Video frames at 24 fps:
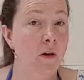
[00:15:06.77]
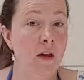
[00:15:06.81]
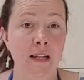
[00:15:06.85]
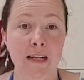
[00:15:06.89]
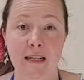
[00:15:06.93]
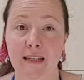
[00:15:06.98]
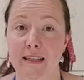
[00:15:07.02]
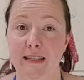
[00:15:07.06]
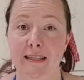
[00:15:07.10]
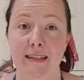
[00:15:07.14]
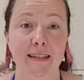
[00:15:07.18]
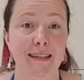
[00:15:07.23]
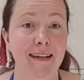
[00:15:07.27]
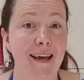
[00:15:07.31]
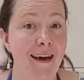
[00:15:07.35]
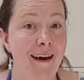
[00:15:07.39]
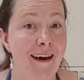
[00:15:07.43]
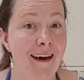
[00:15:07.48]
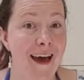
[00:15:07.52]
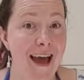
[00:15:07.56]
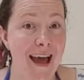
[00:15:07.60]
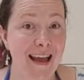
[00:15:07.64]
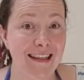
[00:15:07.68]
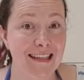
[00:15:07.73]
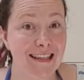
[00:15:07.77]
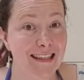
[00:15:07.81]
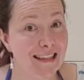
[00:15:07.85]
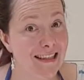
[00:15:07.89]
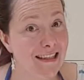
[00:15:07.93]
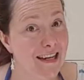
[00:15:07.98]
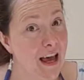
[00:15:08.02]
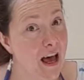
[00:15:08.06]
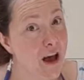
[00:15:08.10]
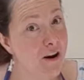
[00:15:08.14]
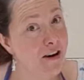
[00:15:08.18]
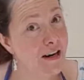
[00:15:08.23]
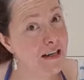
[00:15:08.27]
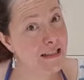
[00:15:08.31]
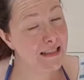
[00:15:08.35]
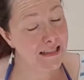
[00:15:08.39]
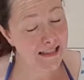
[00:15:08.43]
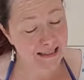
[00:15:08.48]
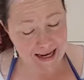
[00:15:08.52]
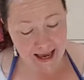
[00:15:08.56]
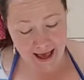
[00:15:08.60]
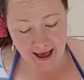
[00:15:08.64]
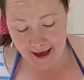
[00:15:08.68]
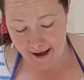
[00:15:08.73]
can stir and stir and
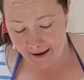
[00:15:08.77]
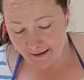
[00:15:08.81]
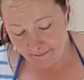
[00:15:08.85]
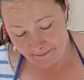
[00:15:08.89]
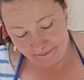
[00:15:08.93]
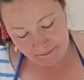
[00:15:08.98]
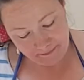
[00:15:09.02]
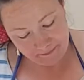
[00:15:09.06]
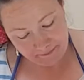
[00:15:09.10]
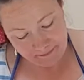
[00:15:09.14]
stir,